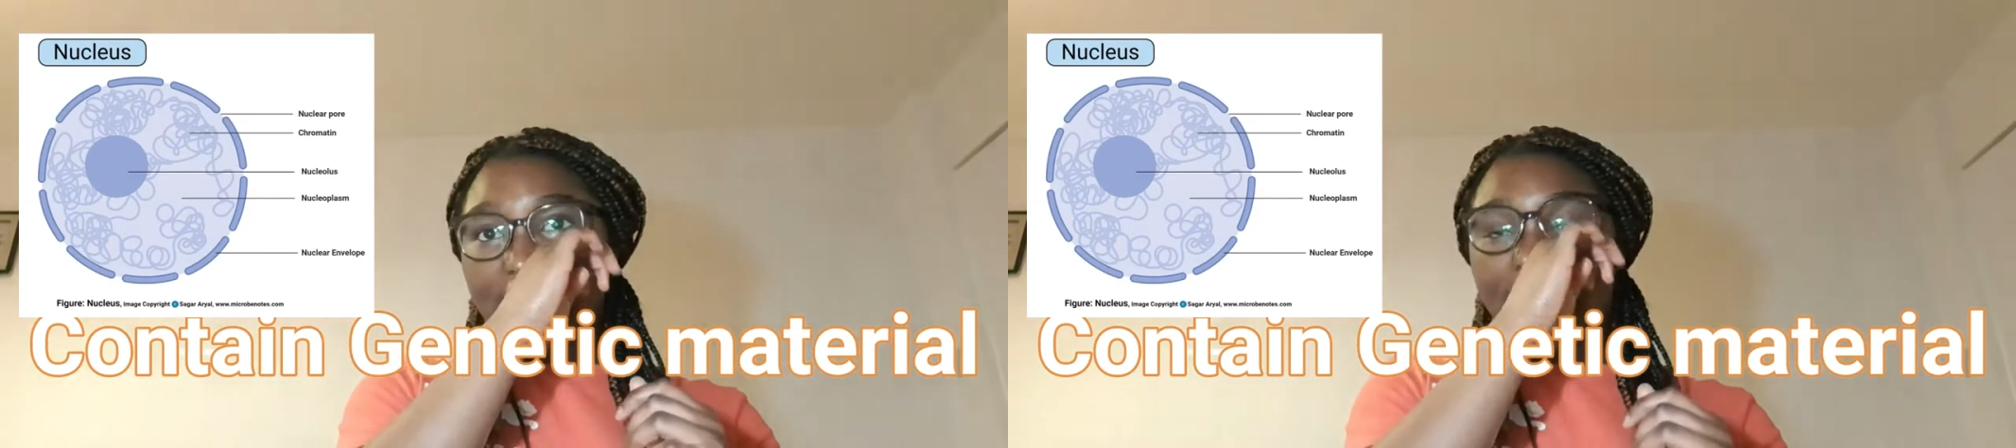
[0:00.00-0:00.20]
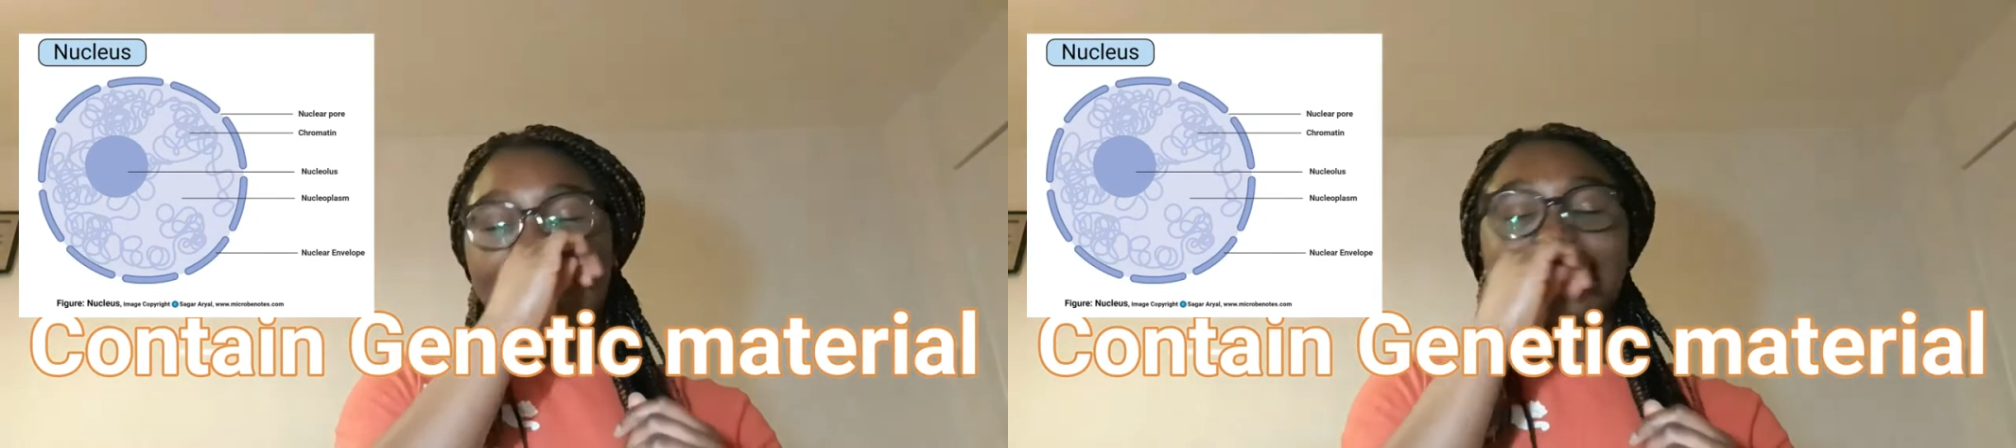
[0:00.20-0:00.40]

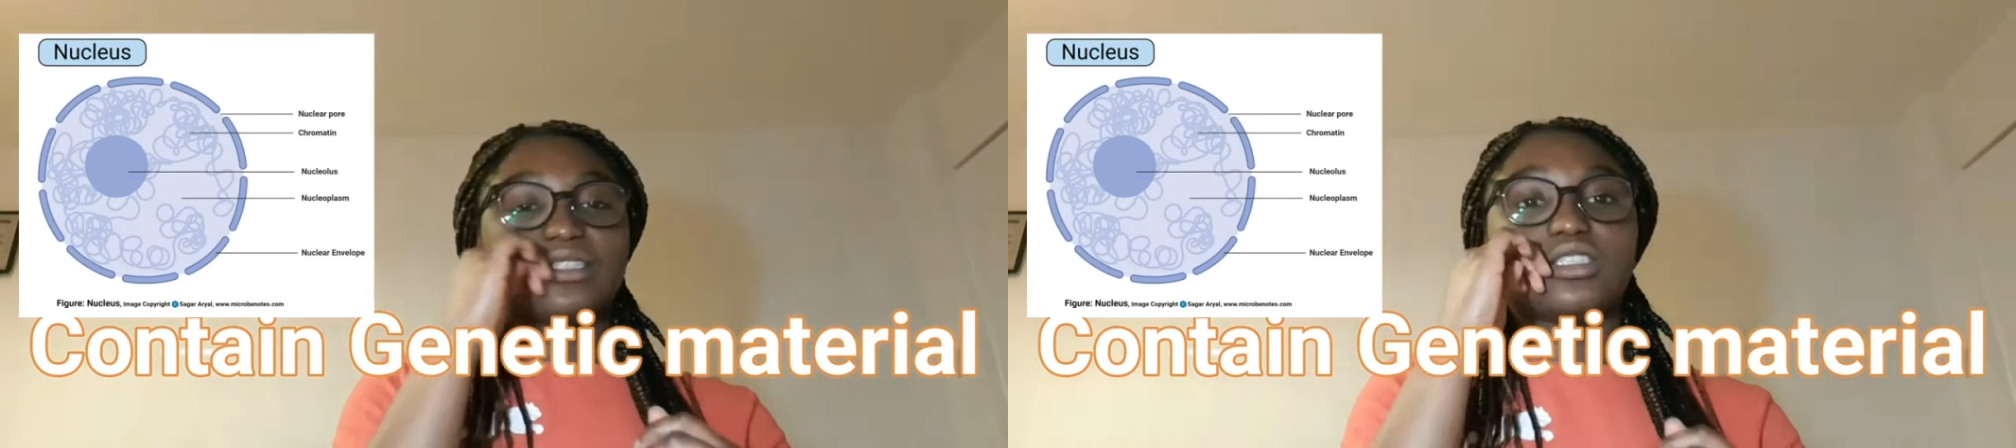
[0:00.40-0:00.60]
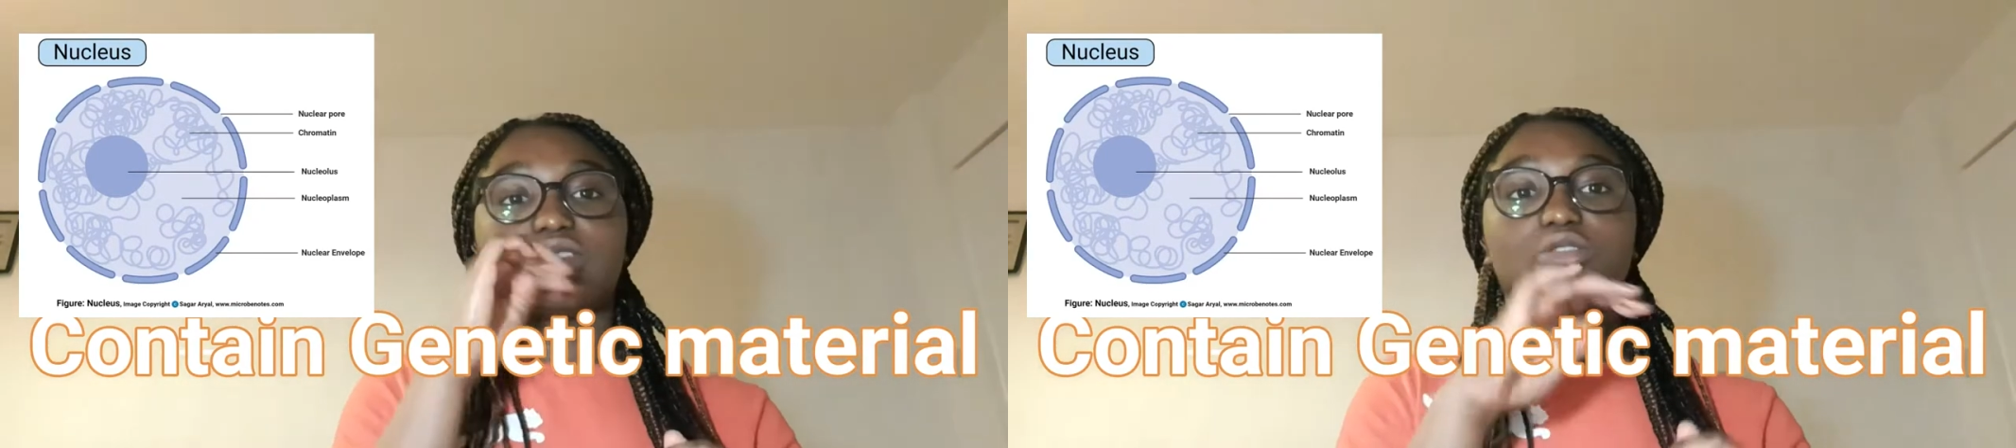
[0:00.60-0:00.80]
And
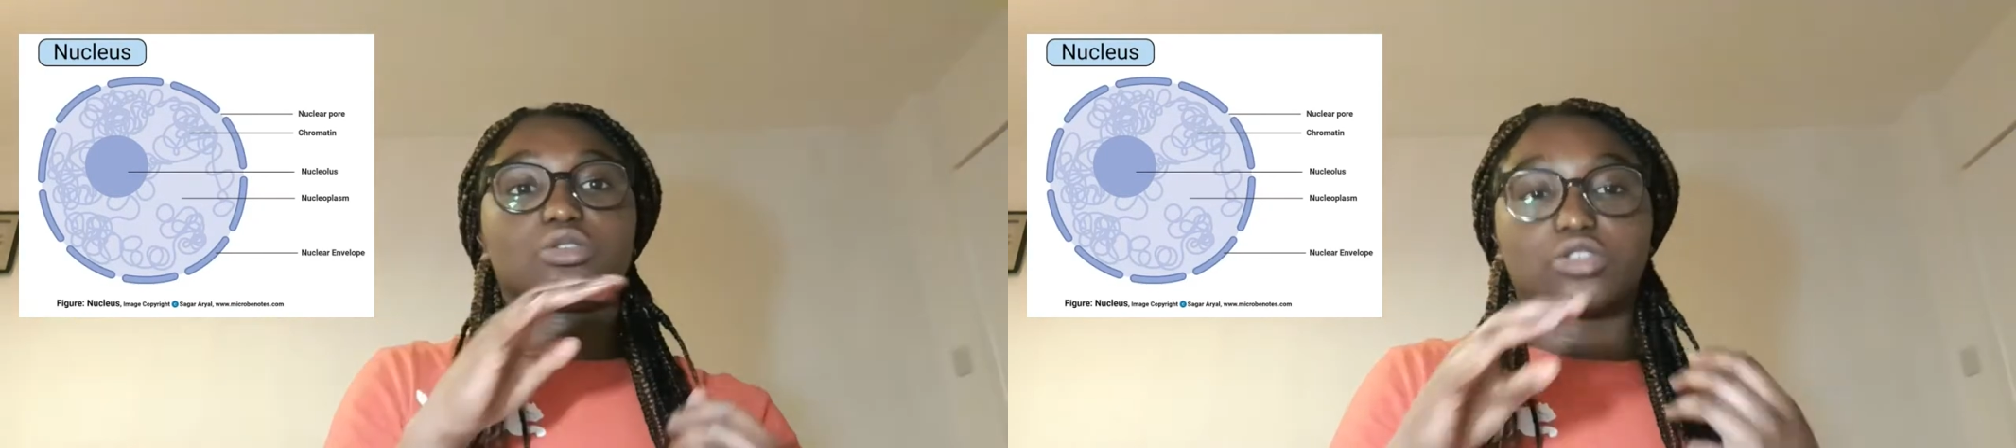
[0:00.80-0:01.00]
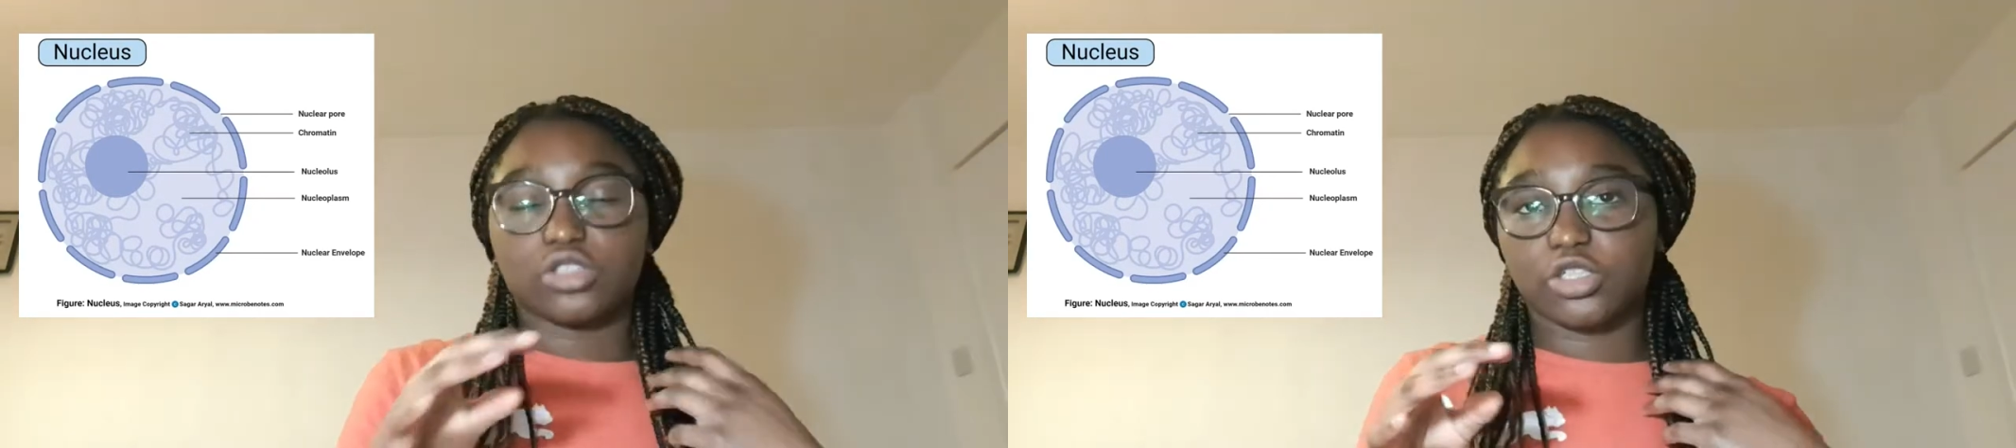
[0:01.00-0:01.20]
it is
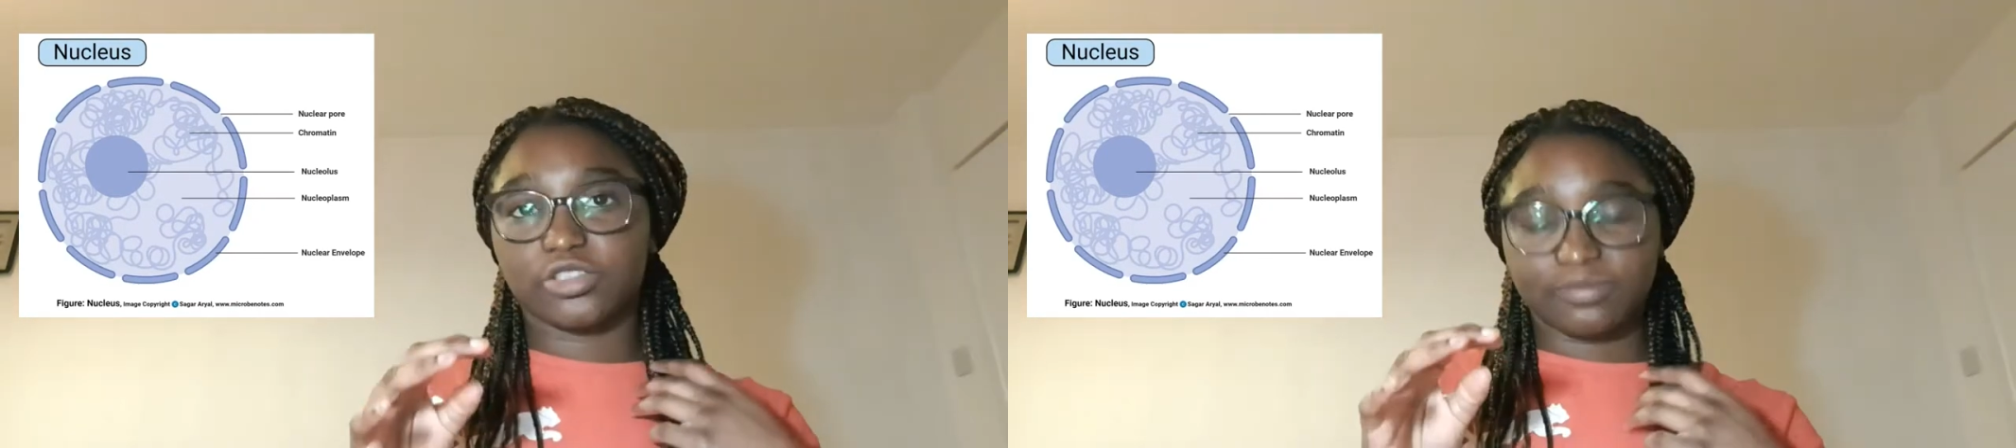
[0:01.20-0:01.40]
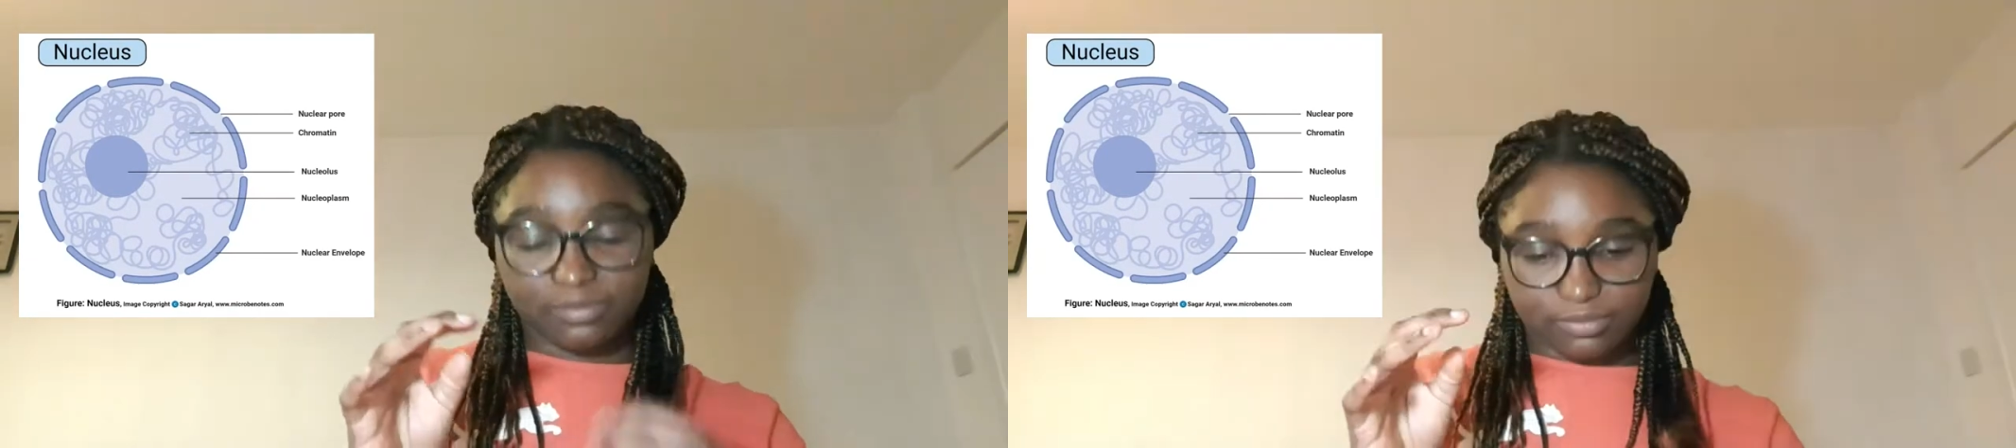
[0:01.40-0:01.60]
also